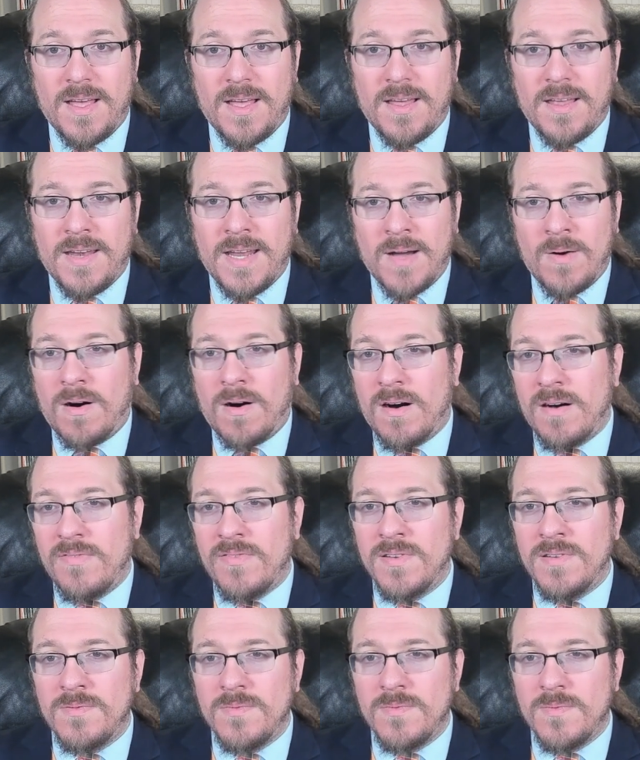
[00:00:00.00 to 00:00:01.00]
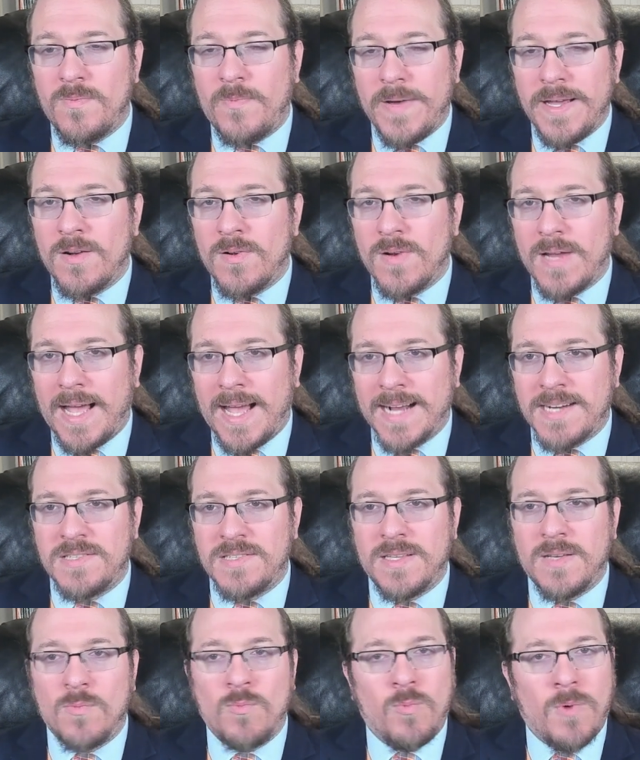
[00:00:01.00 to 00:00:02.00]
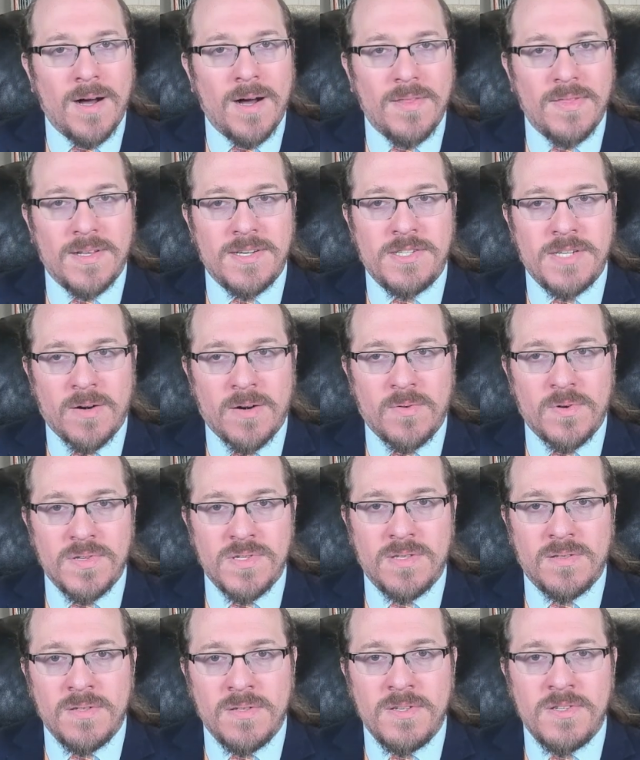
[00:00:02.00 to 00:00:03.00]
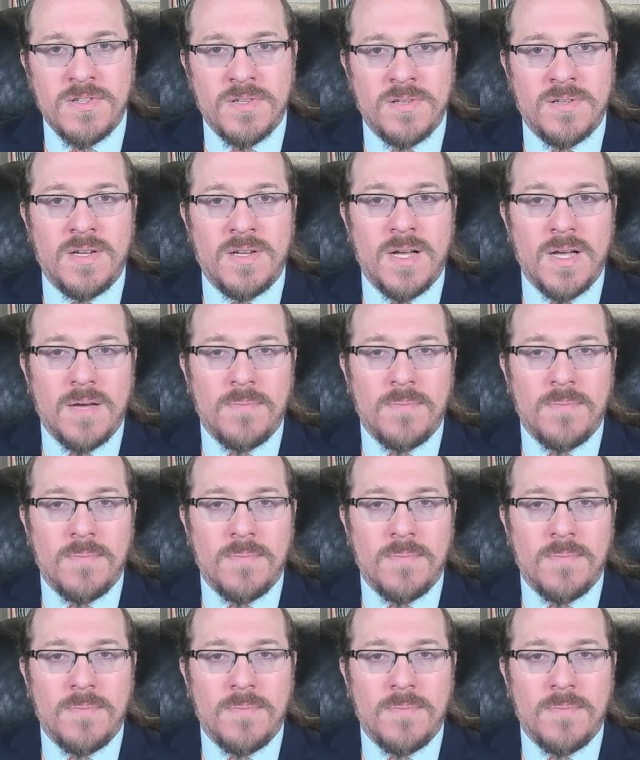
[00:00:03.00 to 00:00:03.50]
Now often we don't actually want the general solution,